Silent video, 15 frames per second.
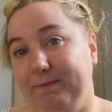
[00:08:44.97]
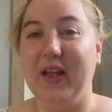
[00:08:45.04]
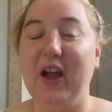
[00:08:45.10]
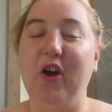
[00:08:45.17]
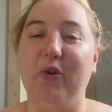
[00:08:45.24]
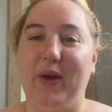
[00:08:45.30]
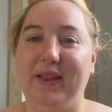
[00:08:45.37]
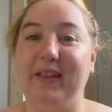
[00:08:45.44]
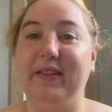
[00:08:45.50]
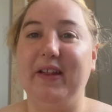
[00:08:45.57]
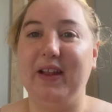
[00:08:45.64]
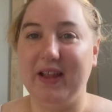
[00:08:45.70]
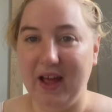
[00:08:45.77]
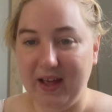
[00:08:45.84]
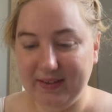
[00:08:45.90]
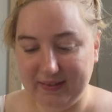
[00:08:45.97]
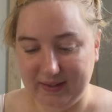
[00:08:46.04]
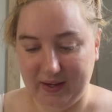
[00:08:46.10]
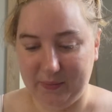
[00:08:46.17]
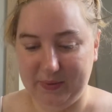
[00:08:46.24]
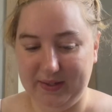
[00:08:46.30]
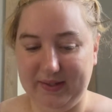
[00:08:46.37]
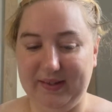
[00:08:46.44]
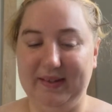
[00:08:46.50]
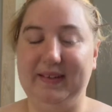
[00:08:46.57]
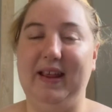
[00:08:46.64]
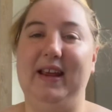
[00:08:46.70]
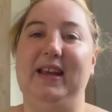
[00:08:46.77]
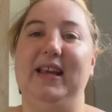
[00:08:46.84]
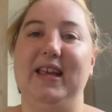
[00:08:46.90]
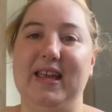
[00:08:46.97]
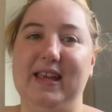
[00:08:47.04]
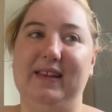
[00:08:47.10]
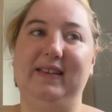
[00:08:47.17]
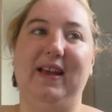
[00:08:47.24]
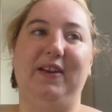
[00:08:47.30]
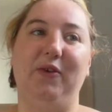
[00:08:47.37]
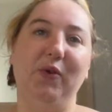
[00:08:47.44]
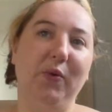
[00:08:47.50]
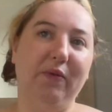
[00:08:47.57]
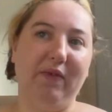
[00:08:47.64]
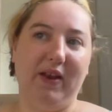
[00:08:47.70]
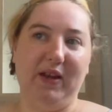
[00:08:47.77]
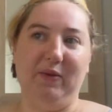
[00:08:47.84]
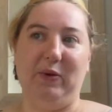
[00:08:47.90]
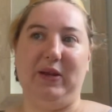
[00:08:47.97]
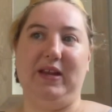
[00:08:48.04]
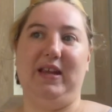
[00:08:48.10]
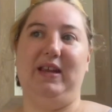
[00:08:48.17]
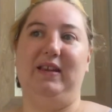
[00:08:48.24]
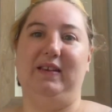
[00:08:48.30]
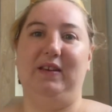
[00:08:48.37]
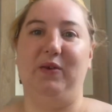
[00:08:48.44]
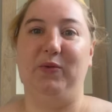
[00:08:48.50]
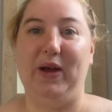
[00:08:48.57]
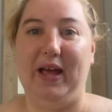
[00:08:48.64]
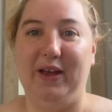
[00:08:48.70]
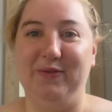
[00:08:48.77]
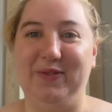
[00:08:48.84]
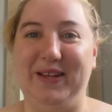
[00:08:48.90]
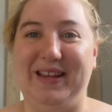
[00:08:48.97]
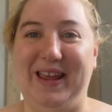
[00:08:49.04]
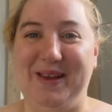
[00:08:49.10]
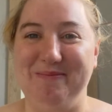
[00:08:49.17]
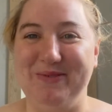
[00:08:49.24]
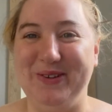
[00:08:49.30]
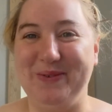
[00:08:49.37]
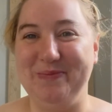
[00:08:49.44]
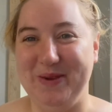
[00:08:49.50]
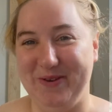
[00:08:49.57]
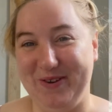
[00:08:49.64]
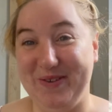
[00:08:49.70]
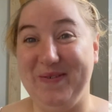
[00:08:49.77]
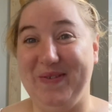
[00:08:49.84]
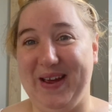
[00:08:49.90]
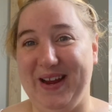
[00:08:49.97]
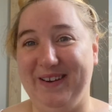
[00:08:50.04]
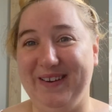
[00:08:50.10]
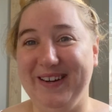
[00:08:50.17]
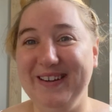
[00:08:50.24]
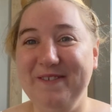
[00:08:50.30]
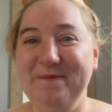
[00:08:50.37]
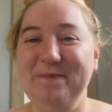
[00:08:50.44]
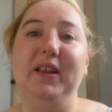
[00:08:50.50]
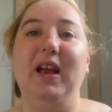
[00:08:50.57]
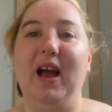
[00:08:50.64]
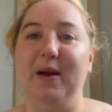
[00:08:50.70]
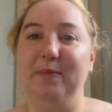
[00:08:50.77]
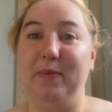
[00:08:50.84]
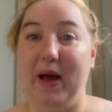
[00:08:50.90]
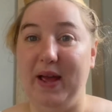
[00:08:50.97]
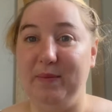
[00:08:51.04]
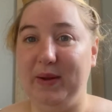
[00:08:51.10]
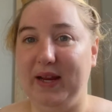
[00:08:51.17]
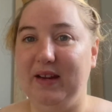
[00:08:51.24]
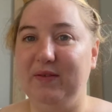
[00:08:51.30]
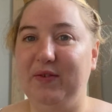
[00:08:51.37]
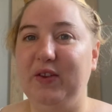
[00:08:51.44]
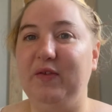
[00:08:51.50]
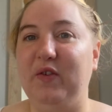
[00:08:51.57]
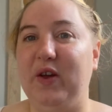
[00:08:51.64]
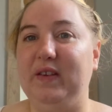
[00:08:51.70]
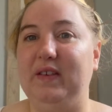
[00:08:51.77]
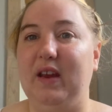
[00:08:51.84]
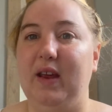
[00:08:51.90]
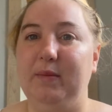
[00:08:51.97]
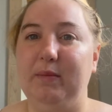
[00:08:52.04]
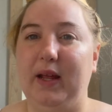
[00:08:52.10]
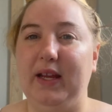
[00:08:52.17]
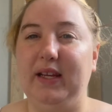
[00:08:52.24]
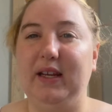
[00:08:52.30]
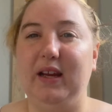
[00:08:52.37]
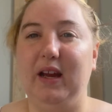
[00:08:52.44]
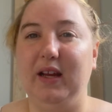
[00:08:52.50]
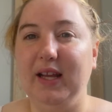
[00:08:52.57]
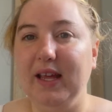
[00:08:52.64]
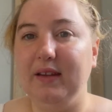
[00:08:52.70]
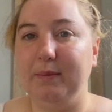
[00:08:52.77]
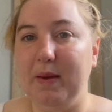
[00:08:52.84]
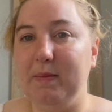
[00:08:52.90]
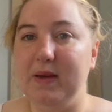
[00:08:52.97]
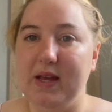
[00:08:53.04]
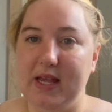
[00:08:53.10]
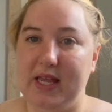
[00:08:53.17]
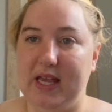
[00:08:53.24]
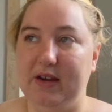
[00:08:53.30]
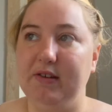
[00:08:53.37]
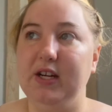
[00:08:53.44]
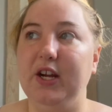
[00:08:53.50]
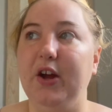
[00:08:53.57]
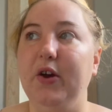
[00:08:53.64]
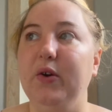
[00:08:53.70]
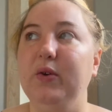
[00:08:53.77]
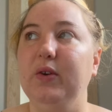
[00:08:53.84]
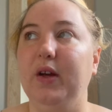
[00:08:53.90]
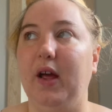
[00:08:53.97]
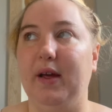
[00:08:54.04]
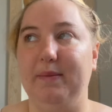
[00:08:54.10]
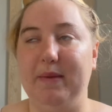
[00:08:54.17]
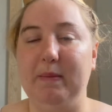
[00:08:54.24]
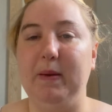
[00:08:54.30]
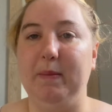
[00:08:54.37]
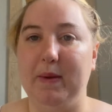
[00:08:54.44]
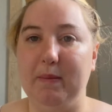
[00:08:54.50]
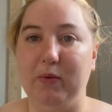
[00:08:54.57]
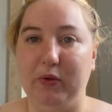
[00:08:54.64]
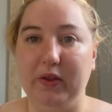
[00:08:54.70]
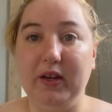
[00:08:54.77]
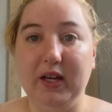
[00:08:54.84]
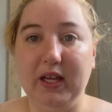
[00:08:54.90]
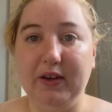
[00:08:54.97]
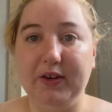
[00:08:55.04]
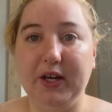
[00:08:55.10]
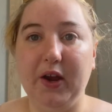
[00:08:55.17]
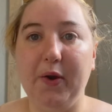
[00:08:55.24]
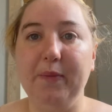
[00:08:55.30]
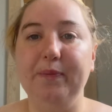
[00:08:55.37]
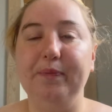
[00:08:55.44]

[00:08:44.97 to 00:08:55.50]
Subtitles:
Oh, and then the last thing I wanted to say is, I don't know if anyone is aware of the game Spiritfarer, but I played it for the first time like, I guess maybe a year ago, maybe a bit more than a year ago.